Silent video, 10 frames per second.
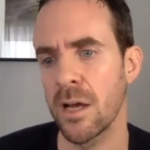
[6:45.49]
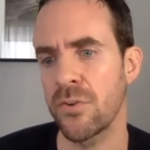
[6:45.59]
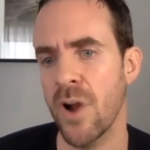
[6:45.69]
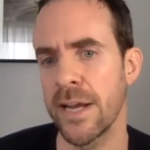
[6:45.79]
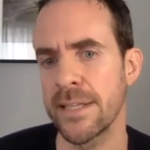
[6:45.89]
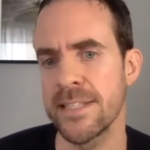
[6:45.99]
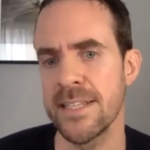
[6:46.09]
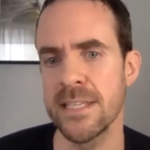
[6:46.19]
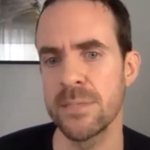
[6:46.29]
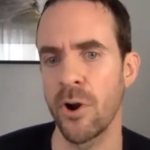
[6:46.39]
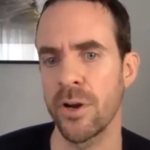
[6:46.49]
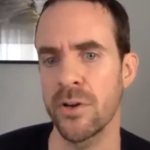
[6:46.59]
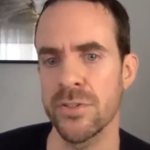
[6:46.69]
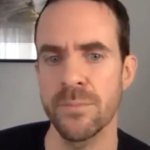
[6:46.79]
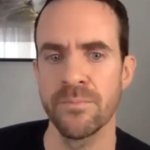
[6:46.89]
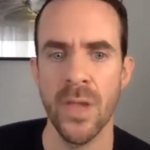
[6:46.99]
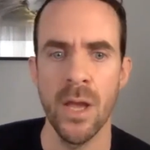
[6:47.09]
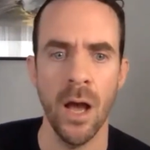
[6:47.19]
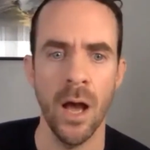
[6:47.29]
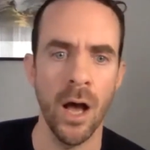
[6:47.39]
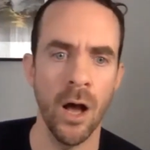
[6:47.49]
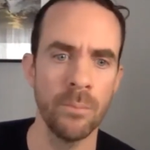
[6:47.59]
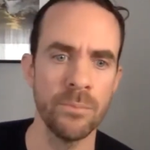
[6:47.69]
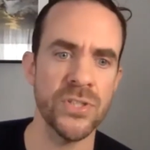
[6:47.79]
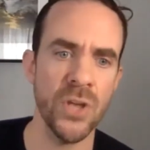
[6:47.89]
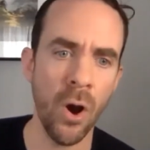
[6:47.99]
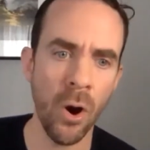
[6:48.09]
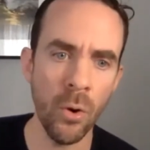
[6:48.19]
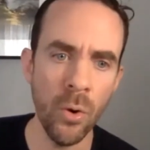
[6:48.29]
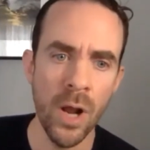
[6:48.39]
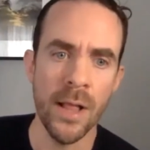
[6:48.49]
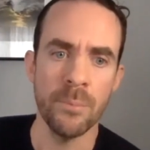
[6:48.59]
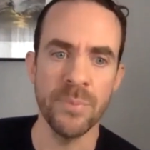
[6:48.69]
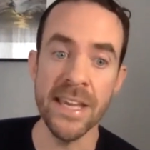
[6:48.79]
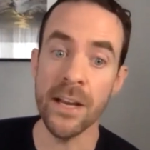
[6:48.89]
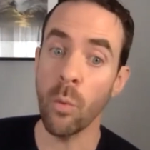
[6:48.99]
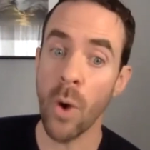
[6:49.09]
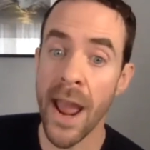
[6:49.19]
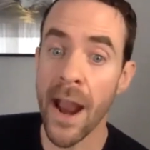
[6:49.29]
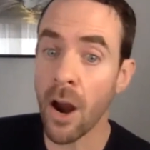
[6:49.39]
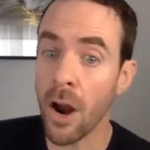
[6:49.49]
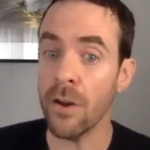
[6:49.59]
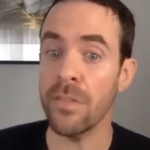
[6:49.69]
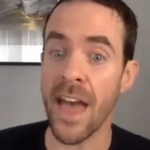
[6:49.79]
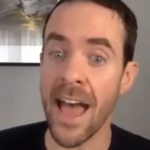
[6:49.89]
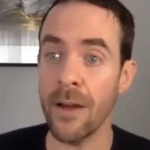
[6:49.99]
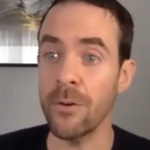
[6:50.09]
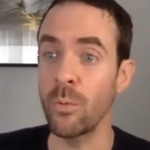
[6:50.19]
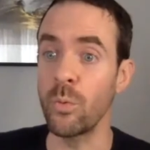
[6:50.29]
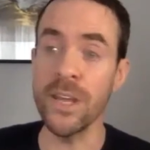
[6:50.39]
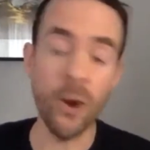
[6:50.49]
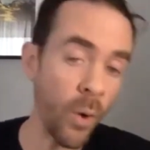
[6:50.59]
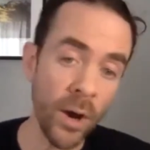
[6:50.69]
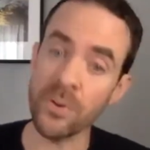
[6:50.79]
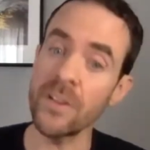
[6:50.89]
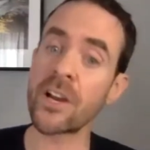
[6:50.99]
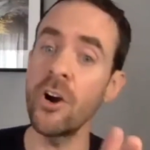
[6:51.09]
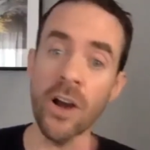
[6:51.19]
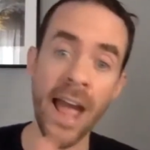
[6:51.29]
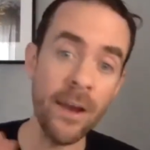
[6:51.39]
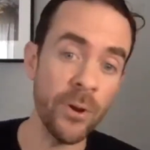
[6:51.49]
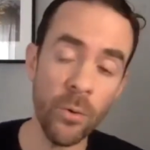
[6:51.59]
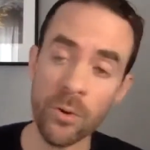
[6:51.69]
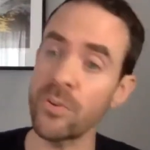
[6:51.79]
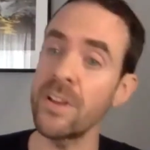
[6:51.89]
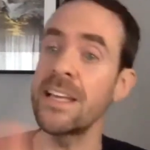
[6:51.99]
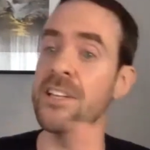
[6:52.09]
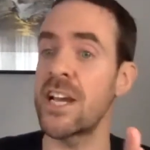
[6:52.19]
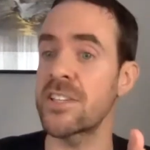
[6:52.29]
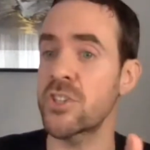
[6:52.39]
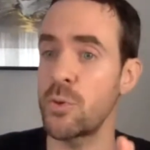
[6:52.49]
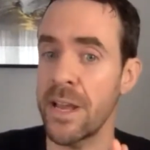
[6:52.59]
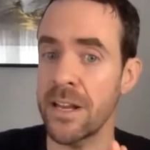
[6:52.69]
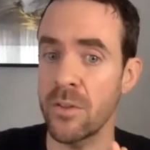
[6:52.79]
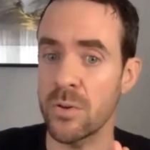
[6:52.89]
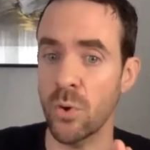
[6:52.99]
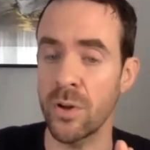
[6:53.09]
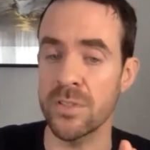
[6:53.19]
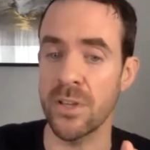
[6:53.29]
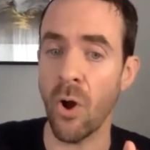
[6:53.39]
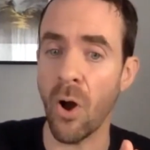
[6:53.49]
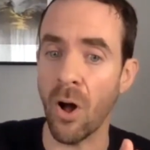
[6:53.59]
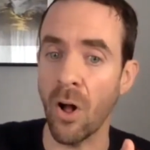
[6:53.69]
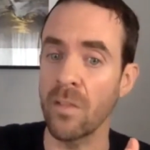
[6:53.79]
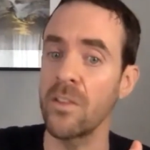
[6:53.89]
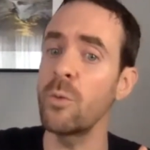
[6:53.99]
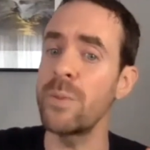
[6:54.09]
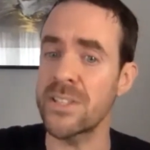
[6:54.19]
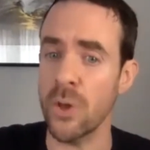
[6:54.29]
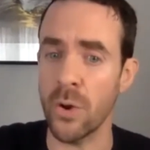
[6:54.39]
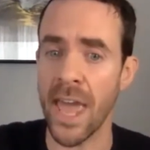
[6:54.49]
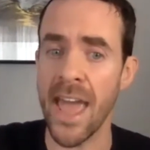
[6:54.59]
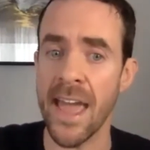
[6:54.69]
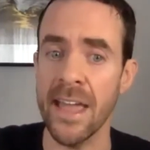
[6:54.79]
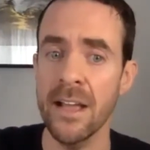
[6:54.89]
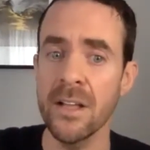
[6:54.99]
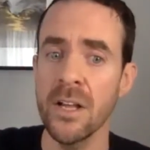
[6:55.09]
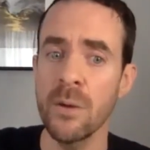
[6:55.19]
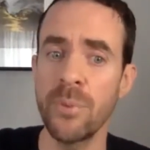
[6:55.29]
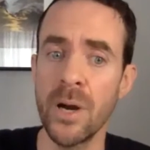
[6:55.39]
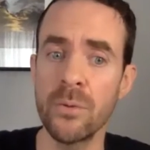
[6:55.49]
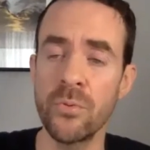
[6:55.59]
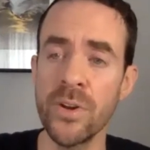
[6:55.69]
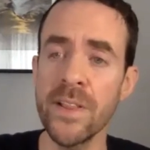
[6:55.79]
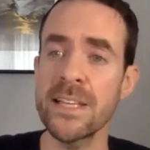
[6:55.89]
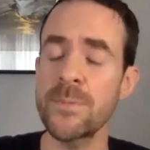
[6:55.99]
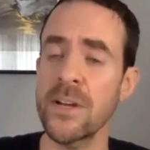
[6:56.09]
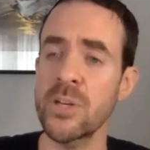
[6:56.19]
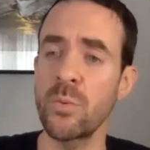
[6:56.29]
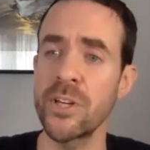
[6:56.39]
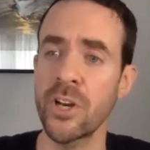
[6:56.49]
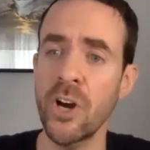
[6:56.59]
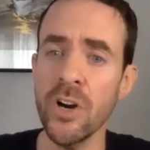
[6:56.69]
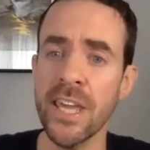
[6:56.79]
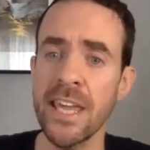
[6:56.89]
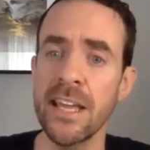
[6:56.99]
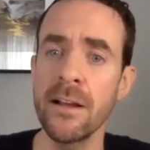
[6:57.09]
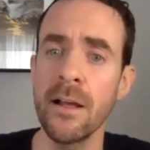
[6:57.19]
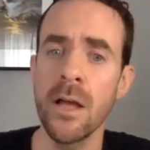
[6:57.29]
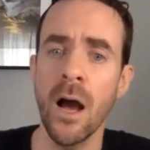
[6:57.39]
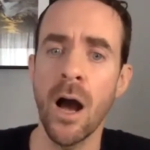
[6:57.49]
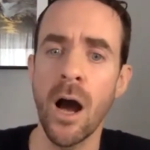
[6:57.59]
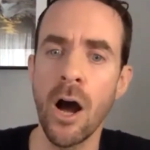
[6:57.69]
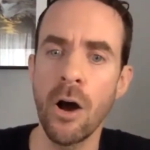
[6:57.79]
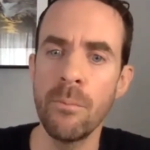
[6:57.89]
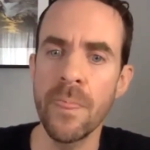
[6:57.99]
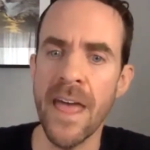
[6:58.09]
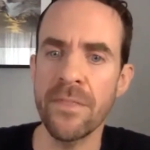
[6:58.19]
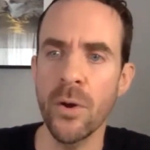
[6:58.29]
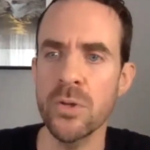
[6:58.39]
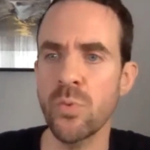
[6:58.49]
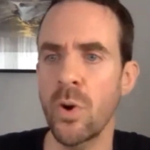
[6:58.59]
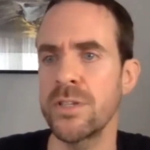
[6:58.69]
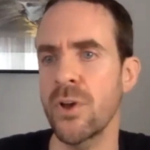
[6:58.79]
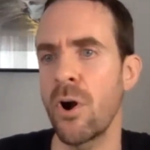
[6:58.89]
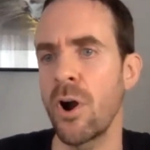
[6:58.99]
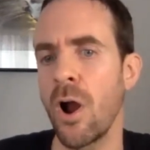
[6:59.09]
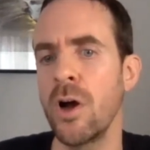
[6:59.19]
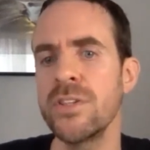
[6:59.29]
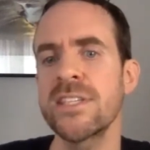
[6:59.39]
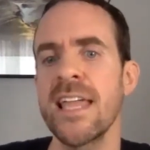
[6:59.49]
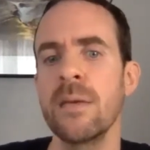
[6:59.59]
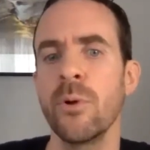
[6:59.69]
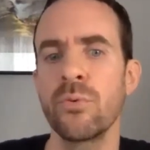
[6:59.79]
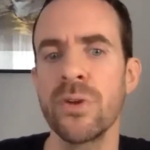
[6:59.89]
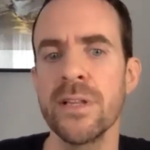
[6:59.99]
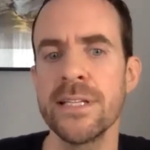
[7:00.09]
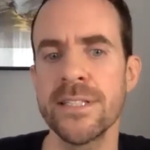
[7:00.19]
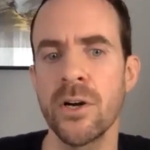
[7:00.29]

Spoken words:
chronic disease markers. So being aware that we don't want to really cook, we don't want to really ingest too many of those oils at all. A little bit's okay, but really, especially when you're cooking, that those ones are unstable really to